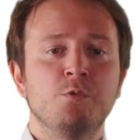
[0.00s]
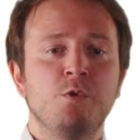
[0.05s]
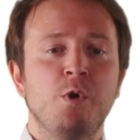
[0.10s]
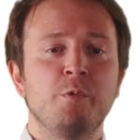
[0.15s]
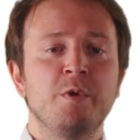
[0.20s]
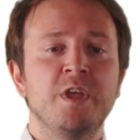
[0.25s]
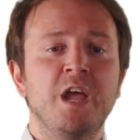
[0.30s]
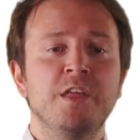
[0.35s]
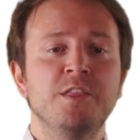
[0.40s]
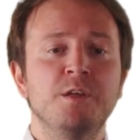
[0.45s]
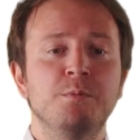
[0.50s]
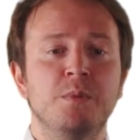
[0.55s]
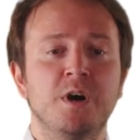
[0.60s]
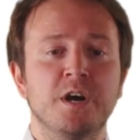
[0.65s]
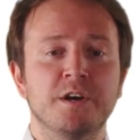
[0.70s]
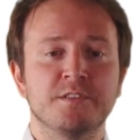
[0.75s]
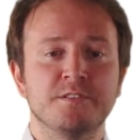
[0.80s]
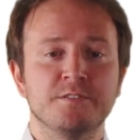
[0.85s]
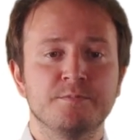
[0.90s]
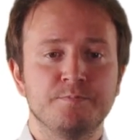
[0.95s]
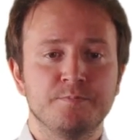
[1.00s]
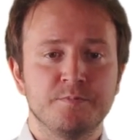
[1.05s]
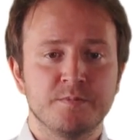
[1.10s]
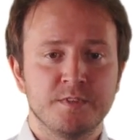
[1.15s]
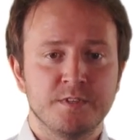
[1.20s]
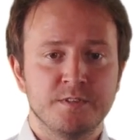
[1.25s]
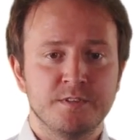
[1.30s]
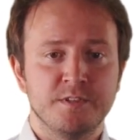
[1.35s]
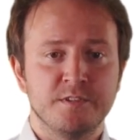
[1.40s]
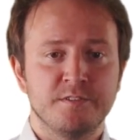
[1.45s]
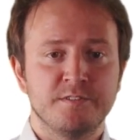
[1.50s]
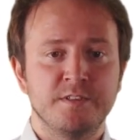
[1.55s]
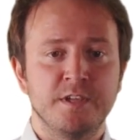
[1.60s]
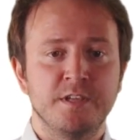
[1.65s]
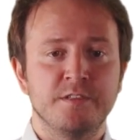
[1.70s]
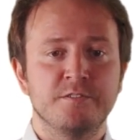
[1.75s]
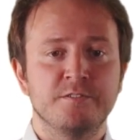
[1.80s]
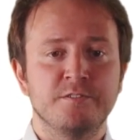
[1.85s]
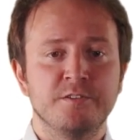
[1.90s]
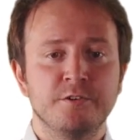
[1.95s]
When we Hadamard the
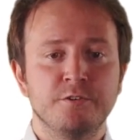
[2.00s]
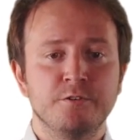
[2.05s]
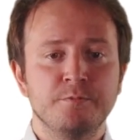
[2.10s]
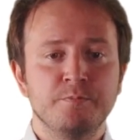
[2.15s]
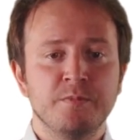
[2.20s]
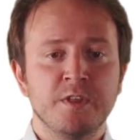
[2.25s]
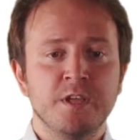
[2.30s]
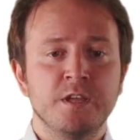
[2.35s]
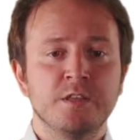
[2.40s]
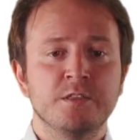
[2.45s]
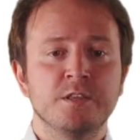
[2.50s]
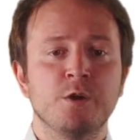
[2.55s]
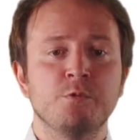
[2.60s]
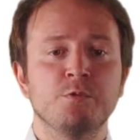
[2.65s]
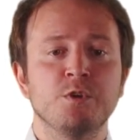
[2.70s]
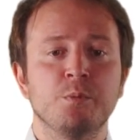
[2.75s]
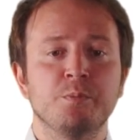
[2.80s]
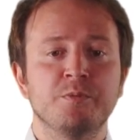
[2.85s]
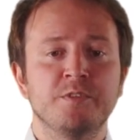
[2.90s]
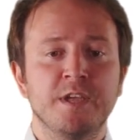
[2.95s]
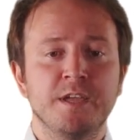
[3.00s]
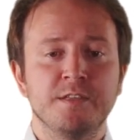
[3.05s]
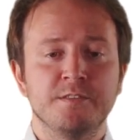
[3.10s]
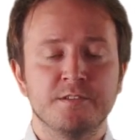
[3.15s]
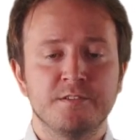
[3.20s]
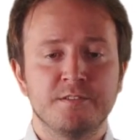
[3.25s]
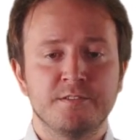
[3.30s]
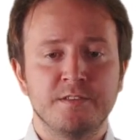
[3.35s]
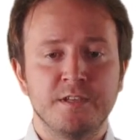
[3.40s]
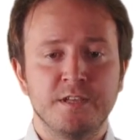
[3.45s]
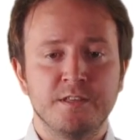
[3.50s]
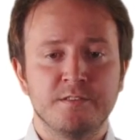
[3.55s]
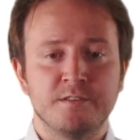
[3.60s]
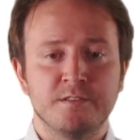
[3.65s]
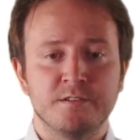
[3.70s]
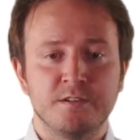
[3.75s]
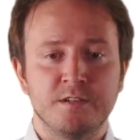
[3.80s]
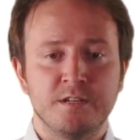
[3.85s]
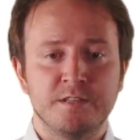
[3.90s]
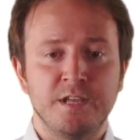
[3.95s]
state 0, then we obtain the
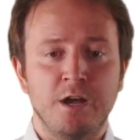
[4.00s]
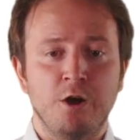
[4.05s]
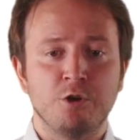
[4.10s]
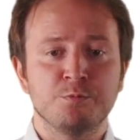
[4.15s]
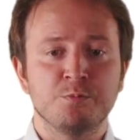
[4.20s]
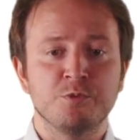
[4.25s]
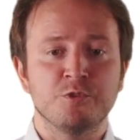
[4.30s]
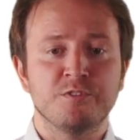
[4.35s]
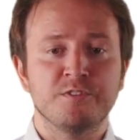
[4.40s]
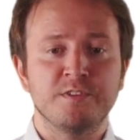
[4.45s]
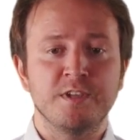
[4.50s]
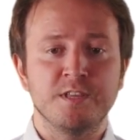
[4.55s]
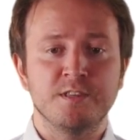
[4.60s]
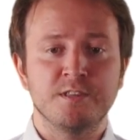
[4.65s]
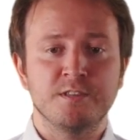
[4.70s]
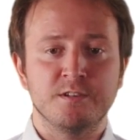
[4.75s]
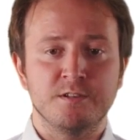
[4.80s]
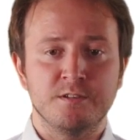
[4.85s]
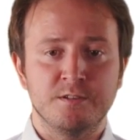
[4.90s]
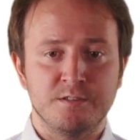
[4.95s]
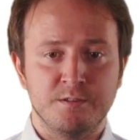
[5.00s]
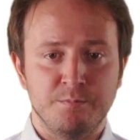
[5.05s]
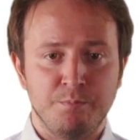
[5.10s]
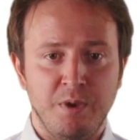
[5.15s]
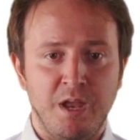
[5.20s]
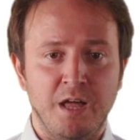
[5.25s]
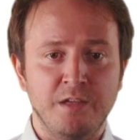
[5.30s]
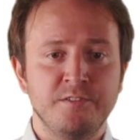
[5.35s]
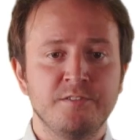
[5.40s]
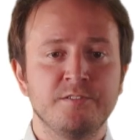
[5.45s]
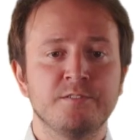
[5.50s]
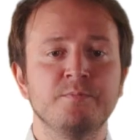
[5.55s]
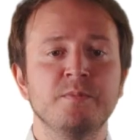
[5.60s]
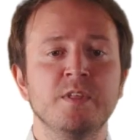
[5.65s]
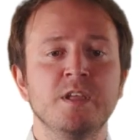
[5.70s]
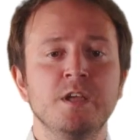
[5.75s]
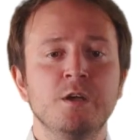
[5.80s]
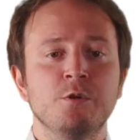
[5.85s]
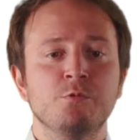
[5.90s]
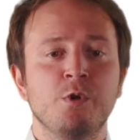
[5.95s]
output state plus.
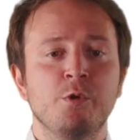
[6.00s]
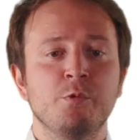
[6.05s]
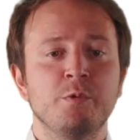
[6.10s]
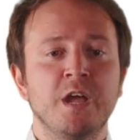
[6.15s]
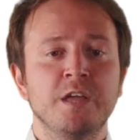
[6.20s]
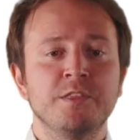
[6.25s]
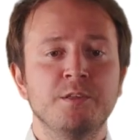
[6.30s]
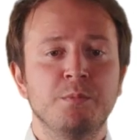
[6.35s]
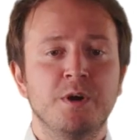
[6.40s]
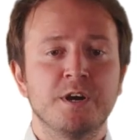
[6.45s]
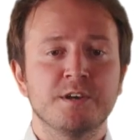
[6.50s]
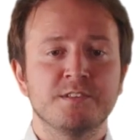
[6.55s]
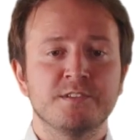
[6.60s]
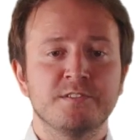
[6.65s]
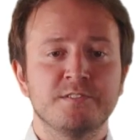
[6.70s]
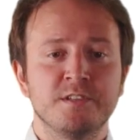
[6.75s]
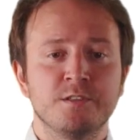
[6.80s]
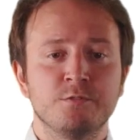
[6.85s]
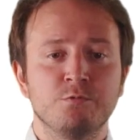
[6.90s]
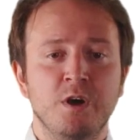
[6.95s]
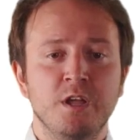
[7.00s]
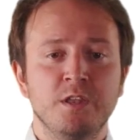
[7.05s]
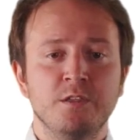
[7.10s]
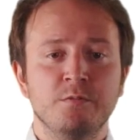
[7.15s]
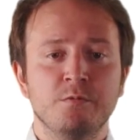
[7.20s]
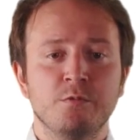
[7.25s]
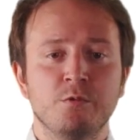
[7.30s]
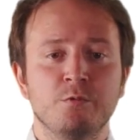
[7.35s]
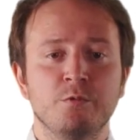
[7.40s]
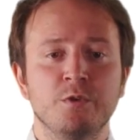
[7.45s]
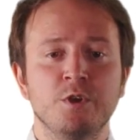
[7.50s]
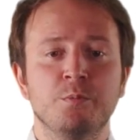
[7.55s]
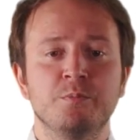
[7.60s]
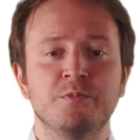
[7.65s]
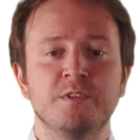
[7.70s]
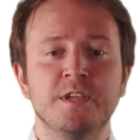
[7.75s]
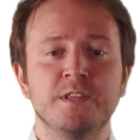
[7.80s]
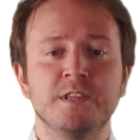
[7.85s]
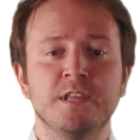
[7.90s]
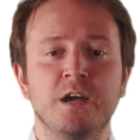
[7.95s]
When we Hadamard the state 1, we
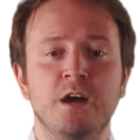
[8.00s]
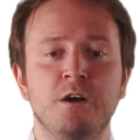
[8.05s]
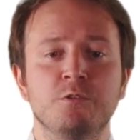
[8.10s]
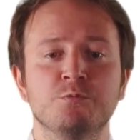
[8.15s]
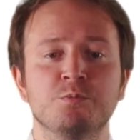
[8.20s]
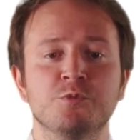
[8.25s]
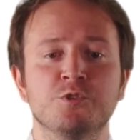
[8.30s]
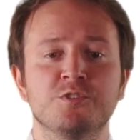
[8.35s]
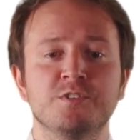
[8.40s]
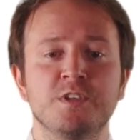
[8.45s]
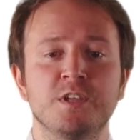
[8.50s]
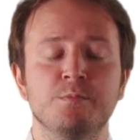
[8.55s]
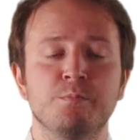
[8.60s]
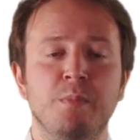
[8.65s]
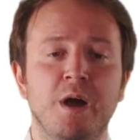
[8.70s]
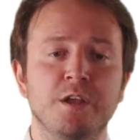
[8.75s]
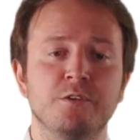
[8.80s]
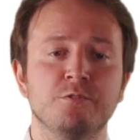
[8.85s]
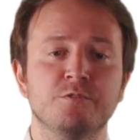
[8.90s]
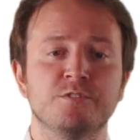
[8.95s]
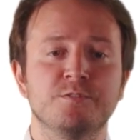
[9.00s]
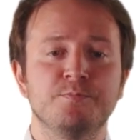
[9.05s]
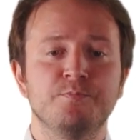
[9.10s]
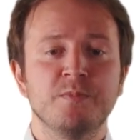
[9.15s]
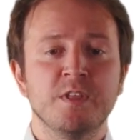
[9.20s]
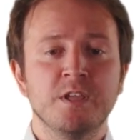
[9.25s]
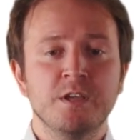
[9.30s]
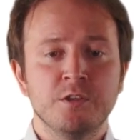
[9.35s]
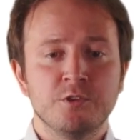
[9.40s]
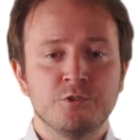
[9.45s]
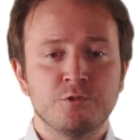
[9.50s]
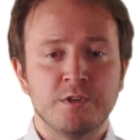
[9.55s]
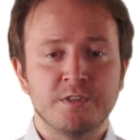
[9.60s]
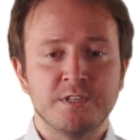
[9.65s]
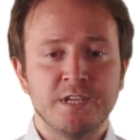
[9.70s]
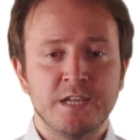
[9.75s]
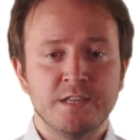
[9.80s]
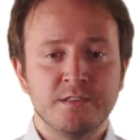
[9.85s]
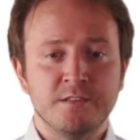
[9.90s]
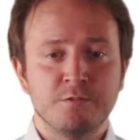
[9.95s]
obtain the output state minus. So
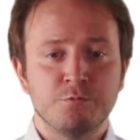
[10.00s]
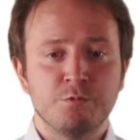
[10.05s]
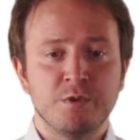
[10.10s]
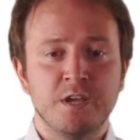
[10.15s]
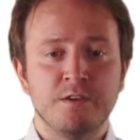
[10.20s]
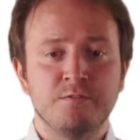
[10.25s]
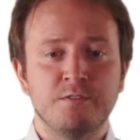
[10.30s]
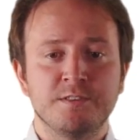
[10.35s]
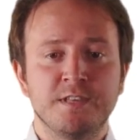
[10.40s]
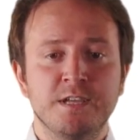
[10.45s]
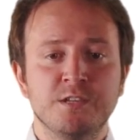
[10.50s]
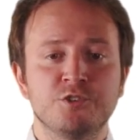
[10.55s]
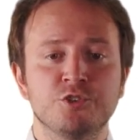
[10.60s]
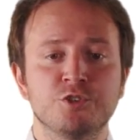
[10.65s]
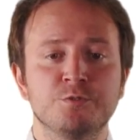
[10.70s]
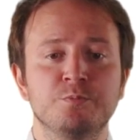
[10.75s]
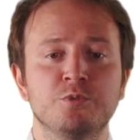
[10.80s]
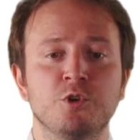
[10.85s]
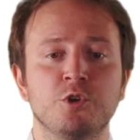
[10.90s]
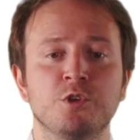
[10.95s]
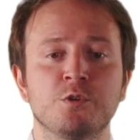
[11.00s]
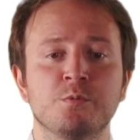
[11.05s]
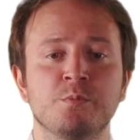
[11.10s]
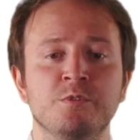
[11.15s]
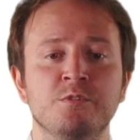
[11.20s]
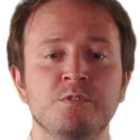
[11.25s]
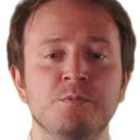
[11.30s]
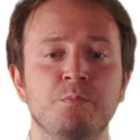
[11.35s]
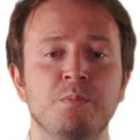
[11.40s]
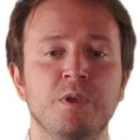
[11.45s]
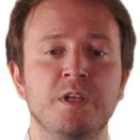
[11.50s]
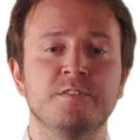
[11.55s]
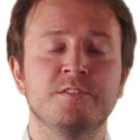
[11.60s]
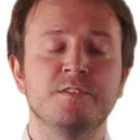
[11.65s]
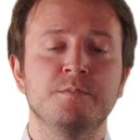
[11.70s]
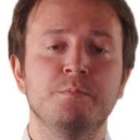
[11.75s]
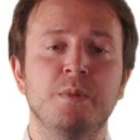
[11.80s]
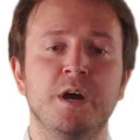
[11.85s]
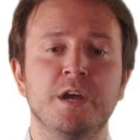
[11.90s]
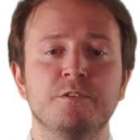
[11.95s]
at the end, we have a tensor product between
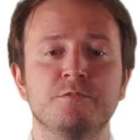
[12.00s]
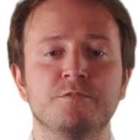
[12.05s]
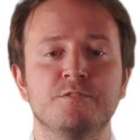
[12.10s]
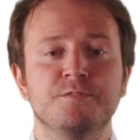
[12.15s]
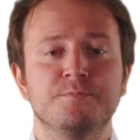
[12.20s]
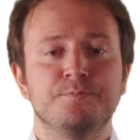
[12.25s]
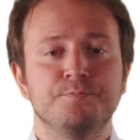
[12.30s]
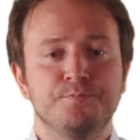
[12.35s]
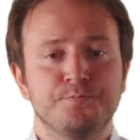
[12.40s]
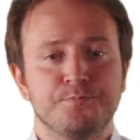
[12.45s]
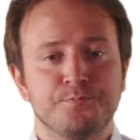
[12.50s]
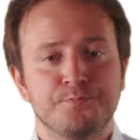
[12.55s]
plus and minus.